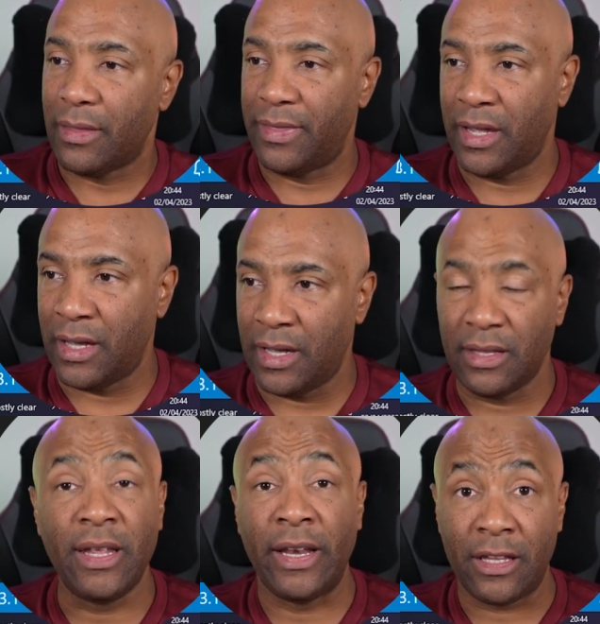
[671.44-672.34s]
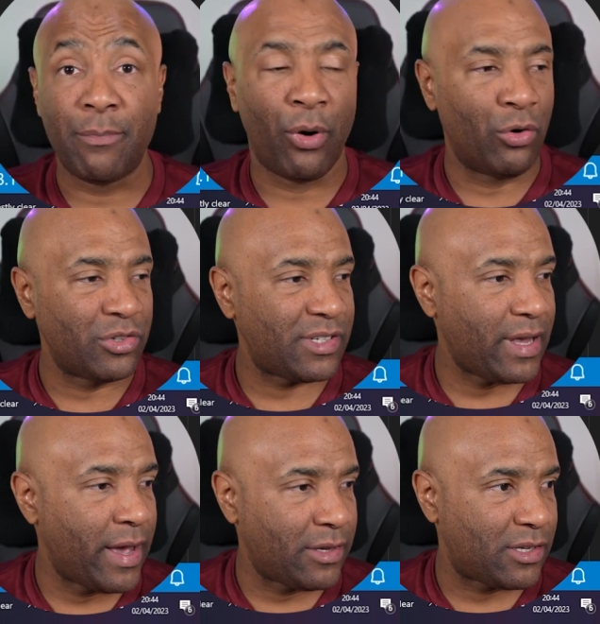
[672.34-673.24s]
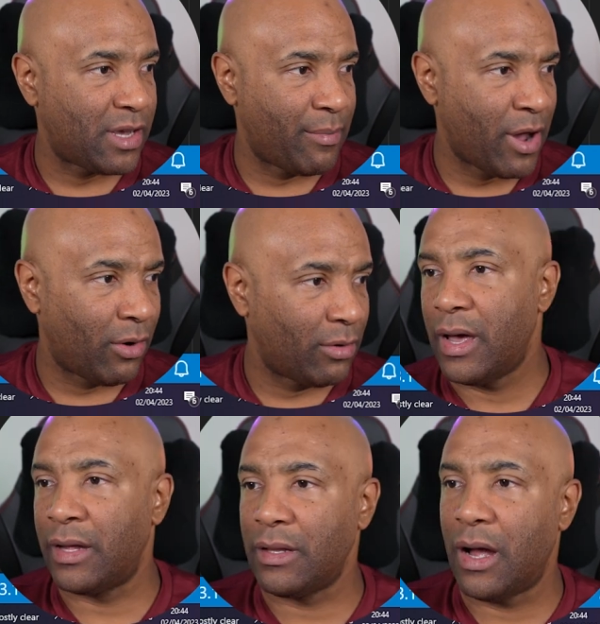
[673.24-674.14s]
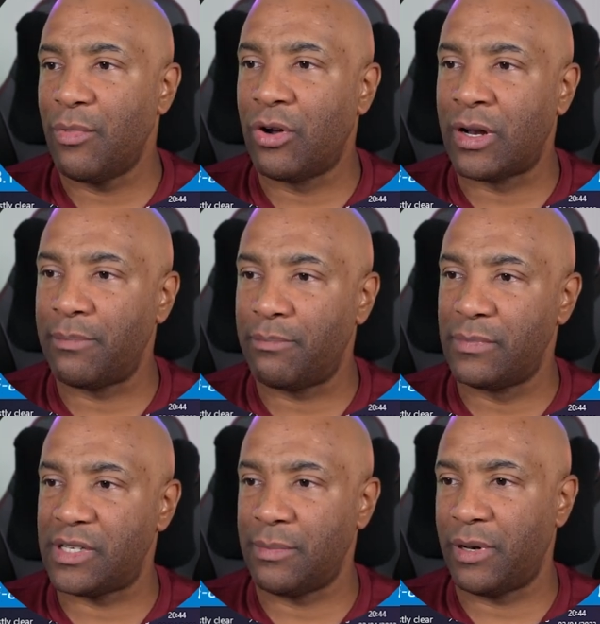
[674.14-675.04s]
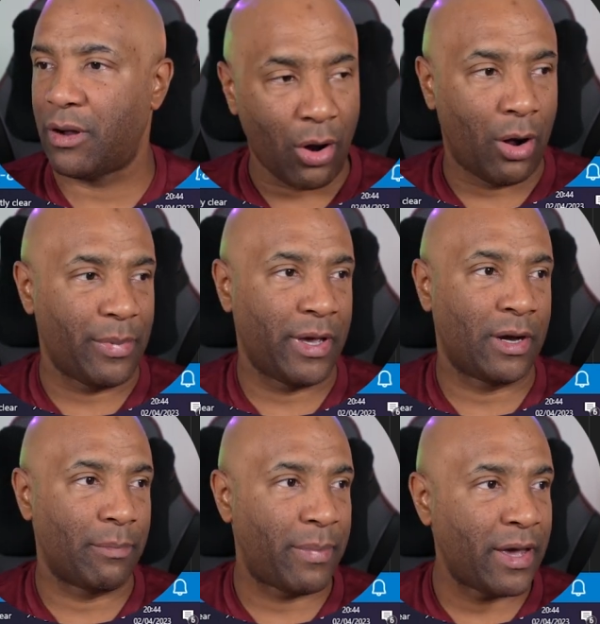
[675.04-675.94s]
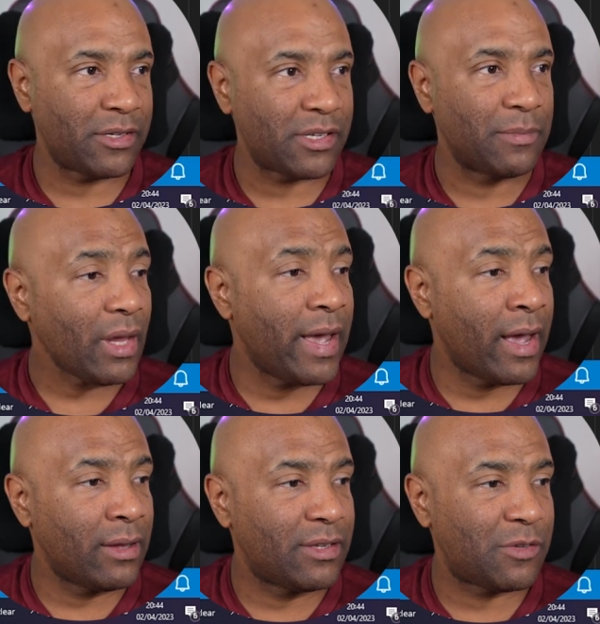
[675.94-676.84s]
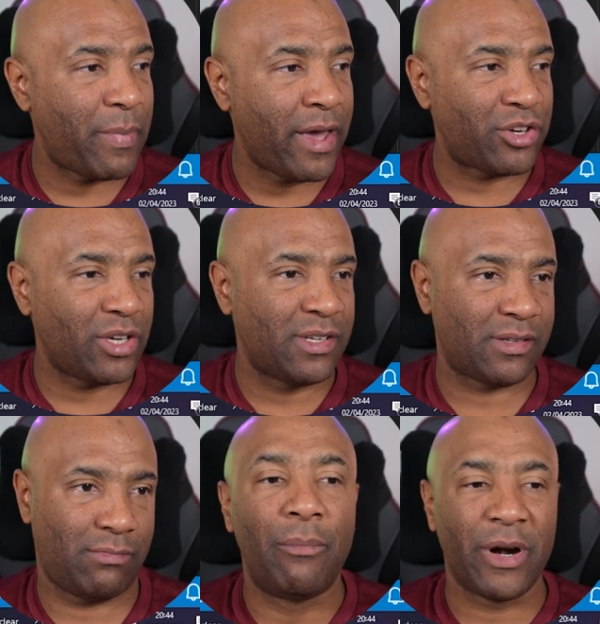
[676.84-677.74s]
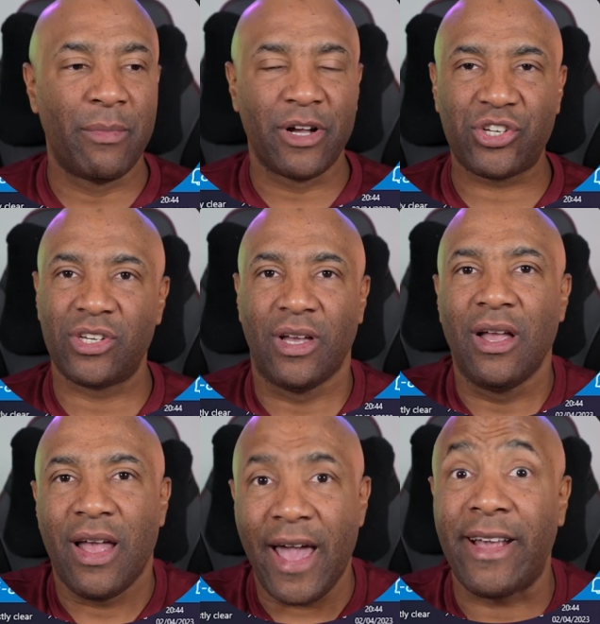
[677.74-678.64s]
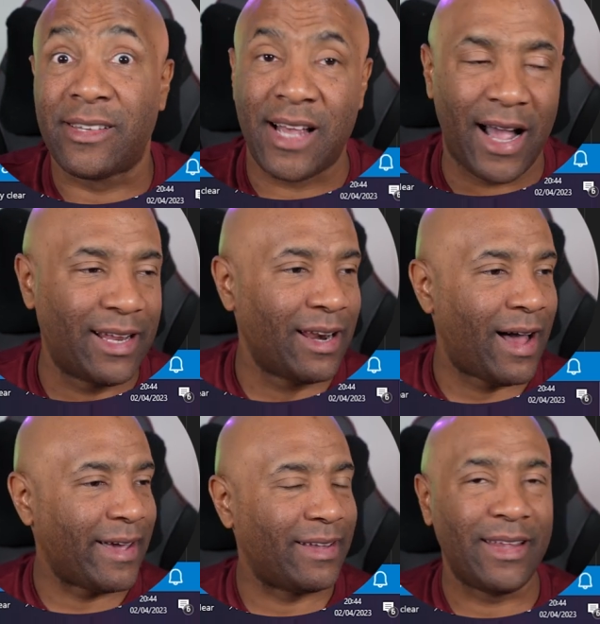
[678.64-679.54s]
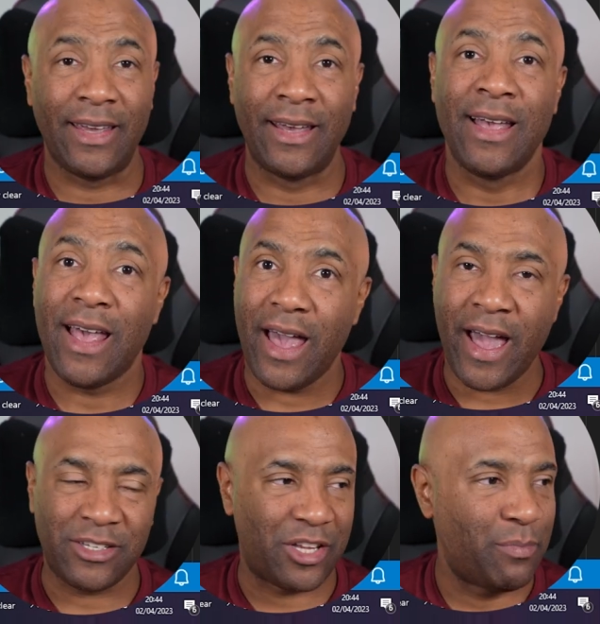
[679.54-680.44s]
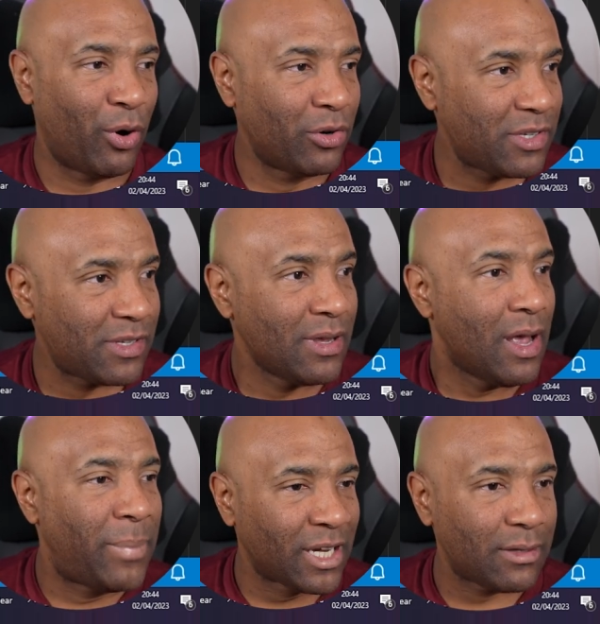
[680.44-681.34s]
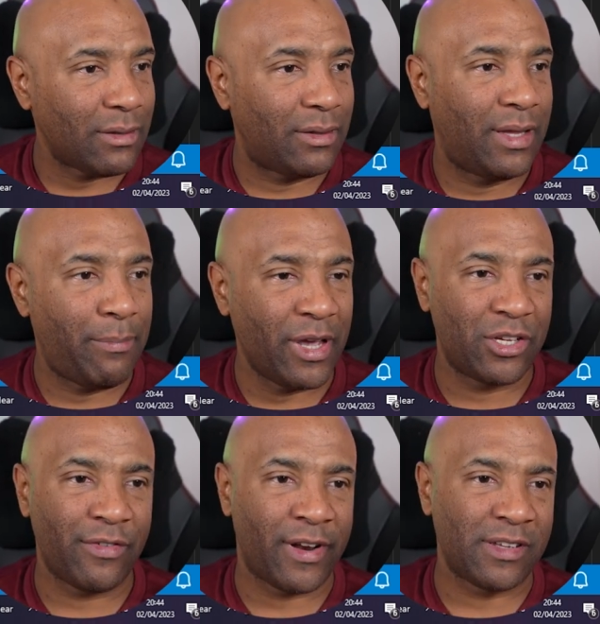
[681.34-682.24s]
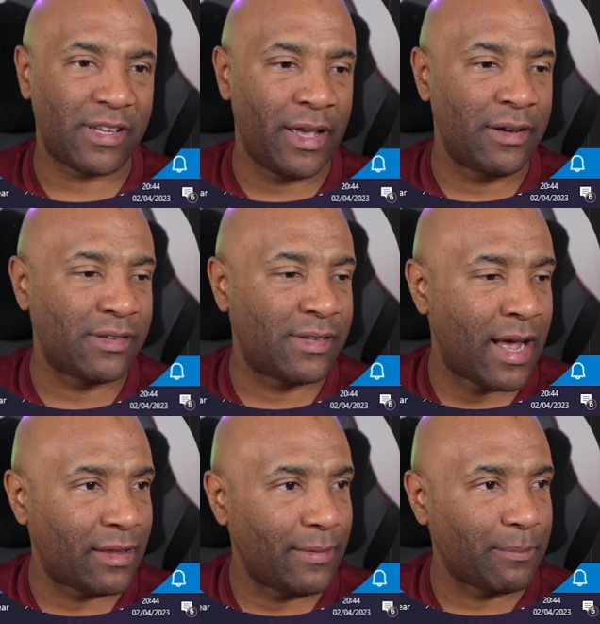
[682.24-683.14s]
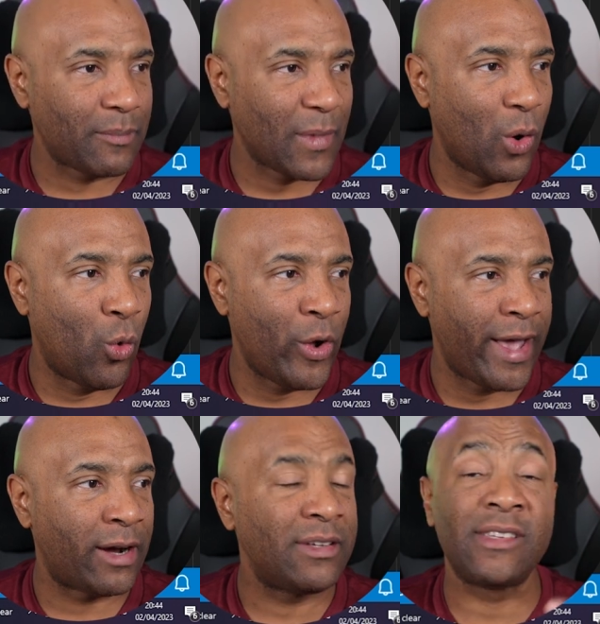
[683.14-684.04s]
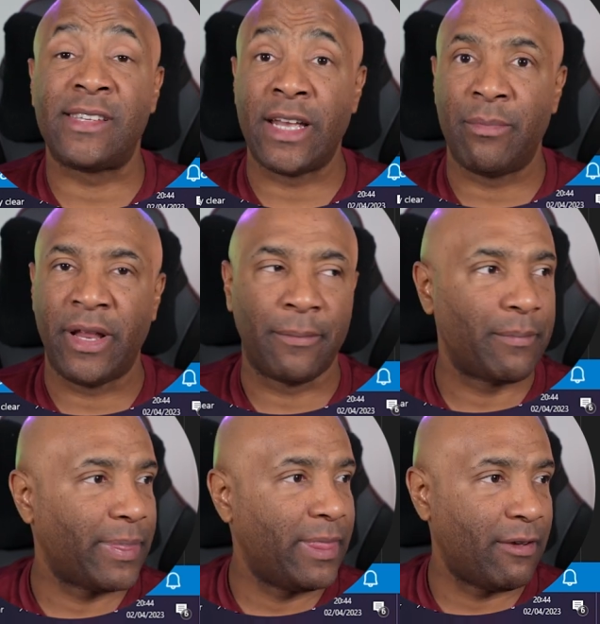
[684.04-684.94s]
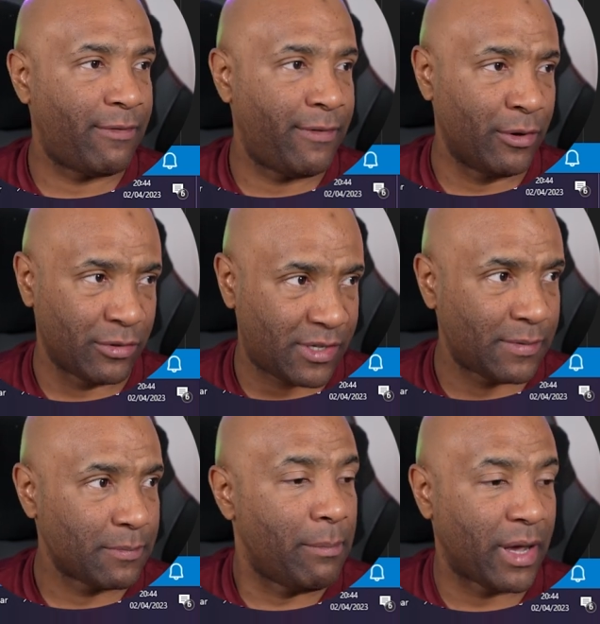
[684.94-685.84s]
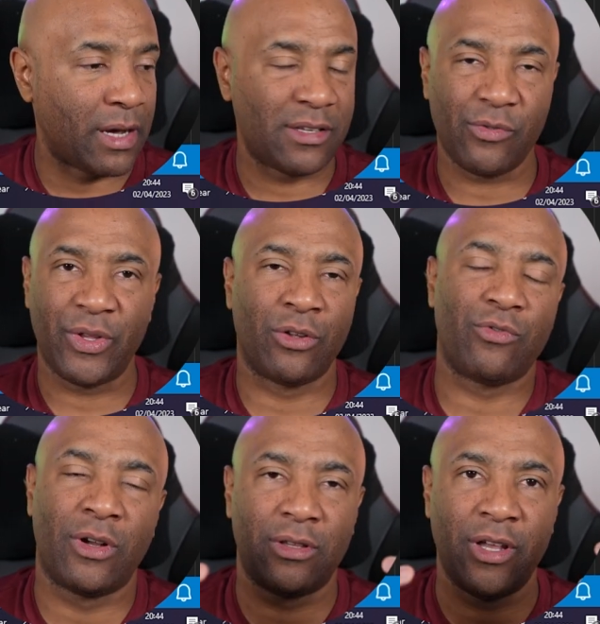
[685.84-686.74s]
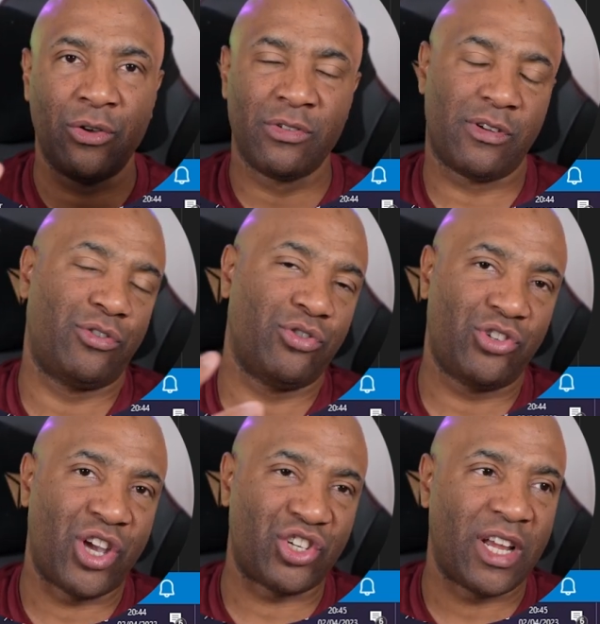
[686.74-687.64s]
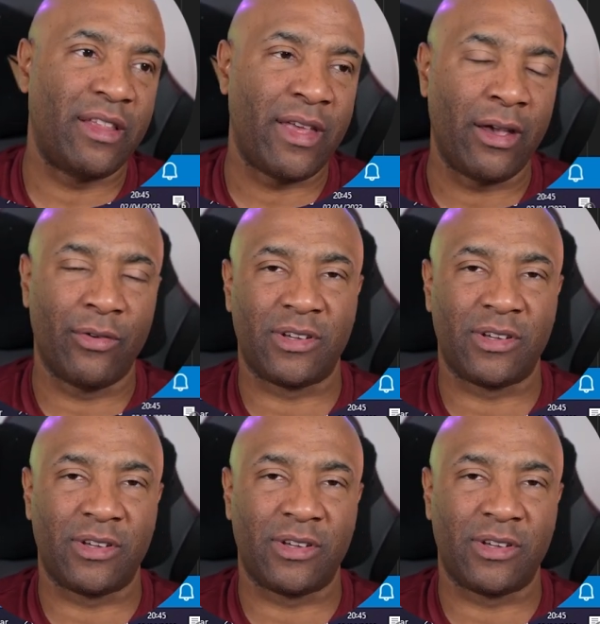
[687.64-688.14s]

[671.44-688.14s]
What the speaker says: the delete post HTML, and I'm gonna simply copy here and paste, and this page is pretty much exactly like the edit posts, but the big difference here is that we are disabling the fields because we don't want the user to change anything.